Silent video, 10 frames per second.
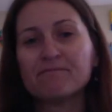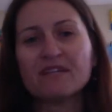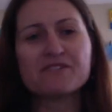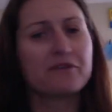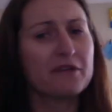
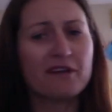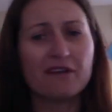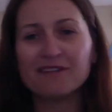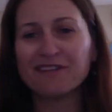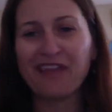So
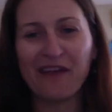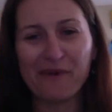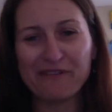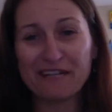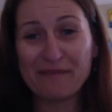they
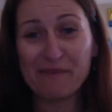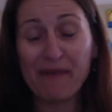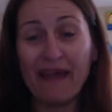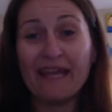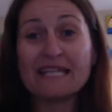won't really be
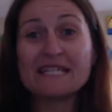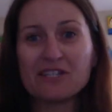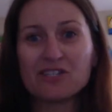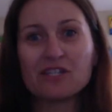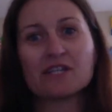paying
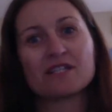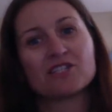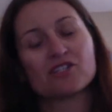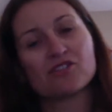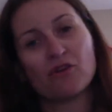attention because
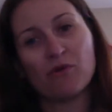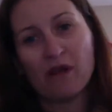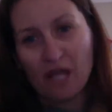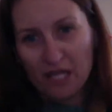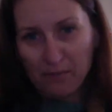their